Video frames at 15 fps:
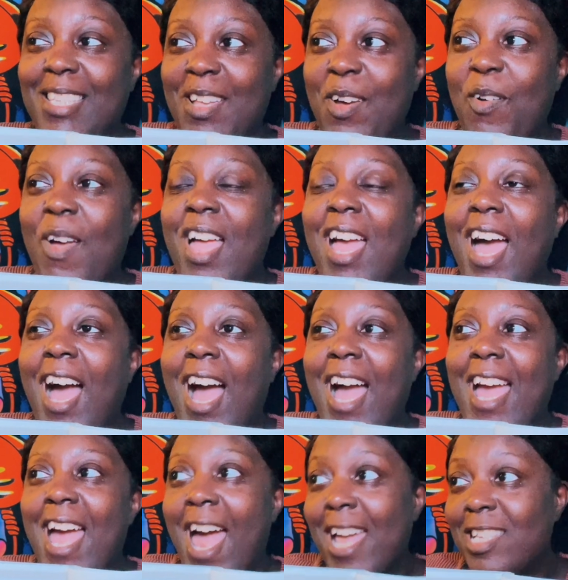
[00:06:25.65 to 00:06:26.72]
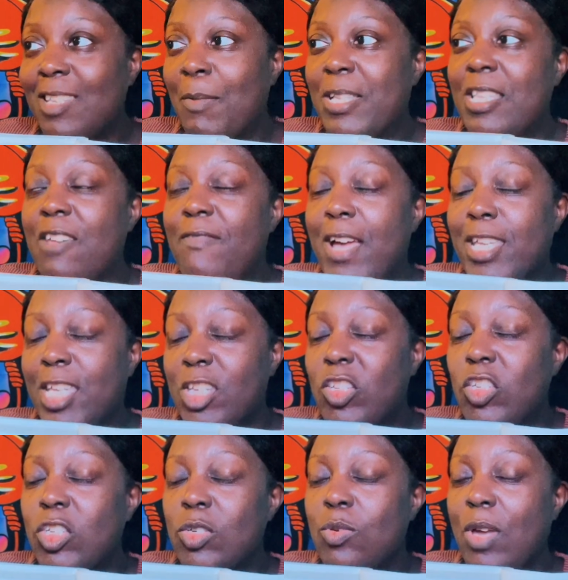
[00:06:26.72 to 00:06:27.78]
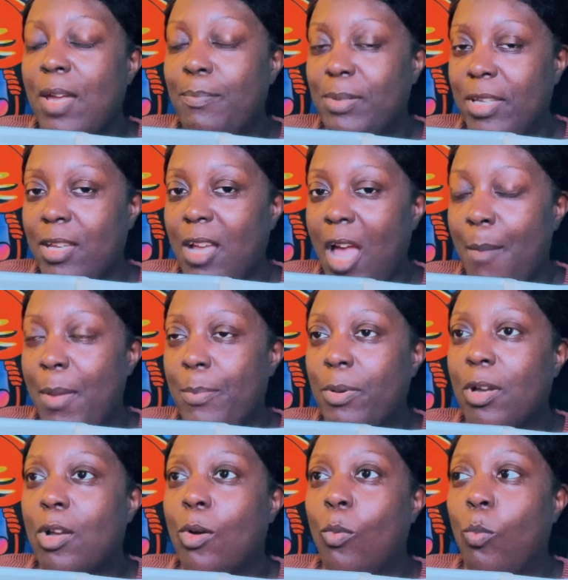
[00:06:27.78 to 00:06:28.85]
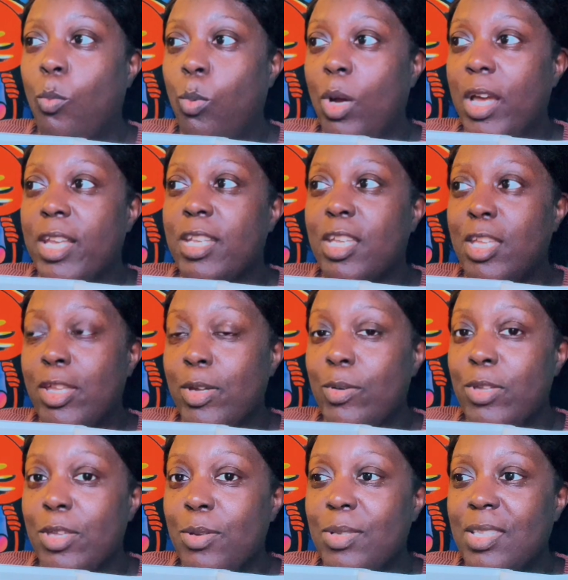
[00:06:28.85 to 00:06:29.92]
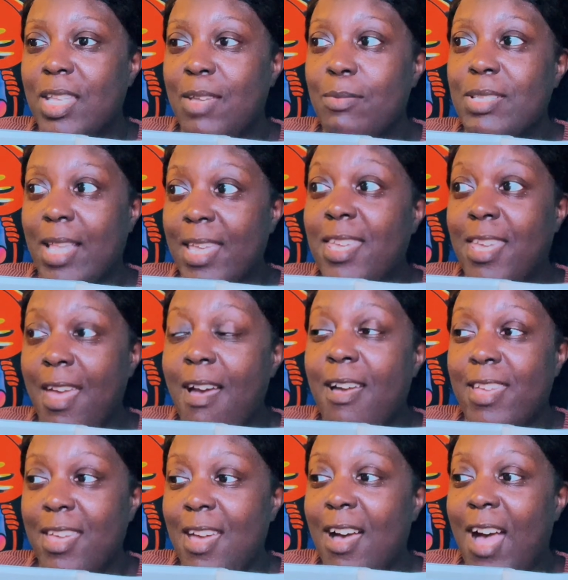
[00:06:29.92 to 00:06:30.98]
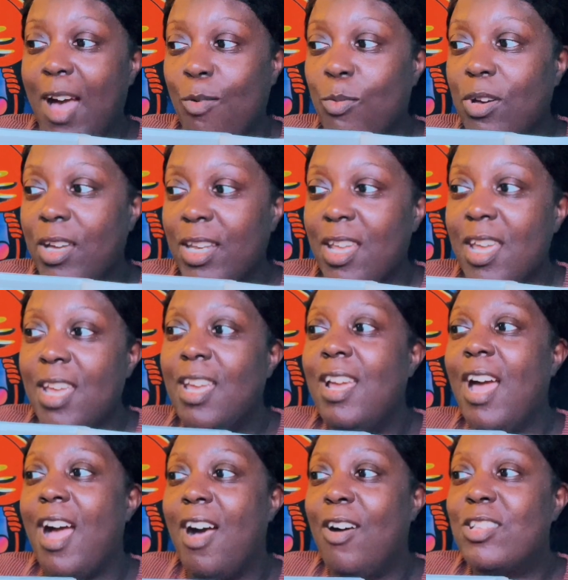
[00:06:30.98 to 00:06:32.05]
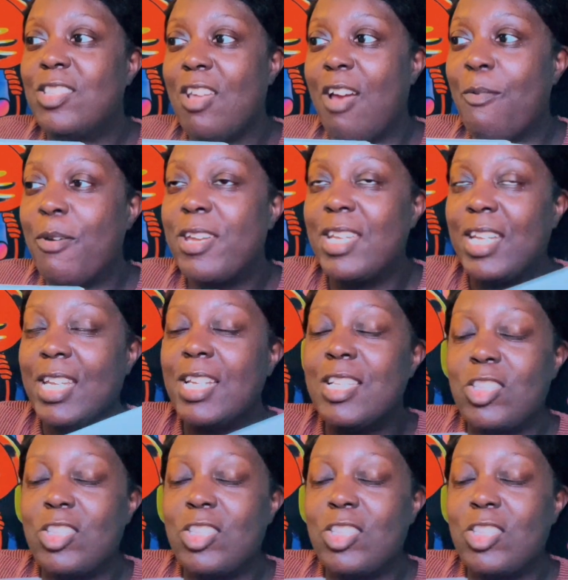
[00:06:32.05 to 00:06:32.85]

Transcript: So I asked him, I said, if I get you a blank comic book, would you use it? He was like, yeah, I would. I'll start working in it.